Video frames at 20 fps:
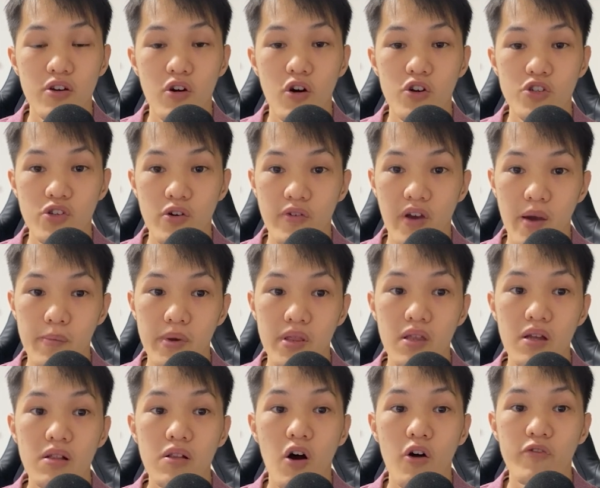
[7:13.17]
cost of
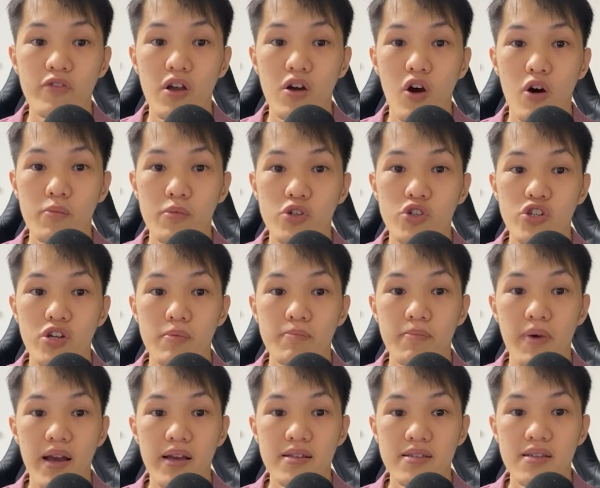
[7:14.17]
capital of the commercial
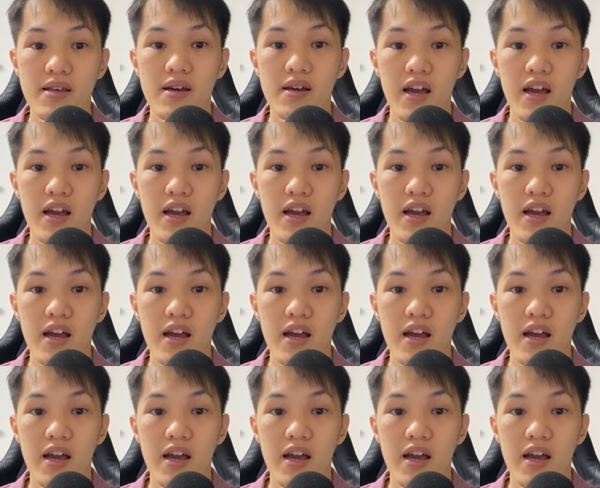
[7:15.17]
banks,